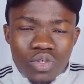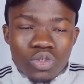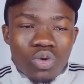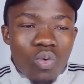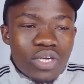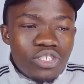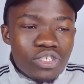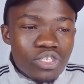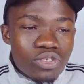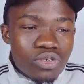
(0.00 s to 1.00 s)
So what you
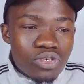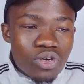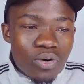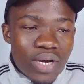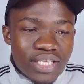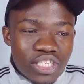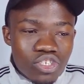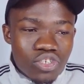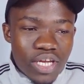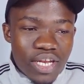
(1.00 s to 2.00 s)
need to know as a
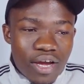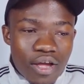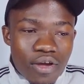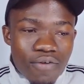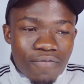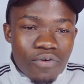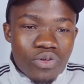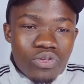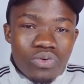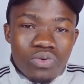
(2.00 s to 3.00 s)
trader, for
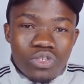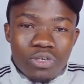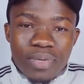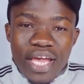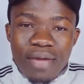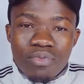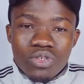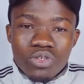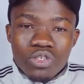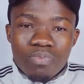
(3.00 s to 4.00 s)
you to be able
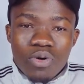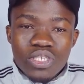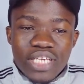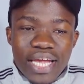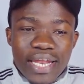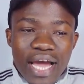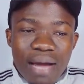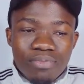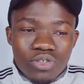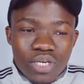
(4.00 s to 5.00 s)
to spot an
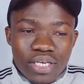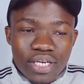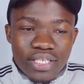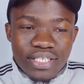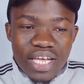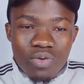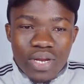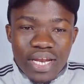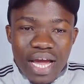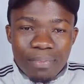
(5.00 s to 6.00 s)
uptrend, let's start with
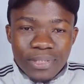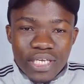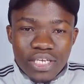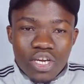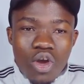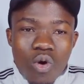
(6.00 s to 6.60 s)
an uptrend.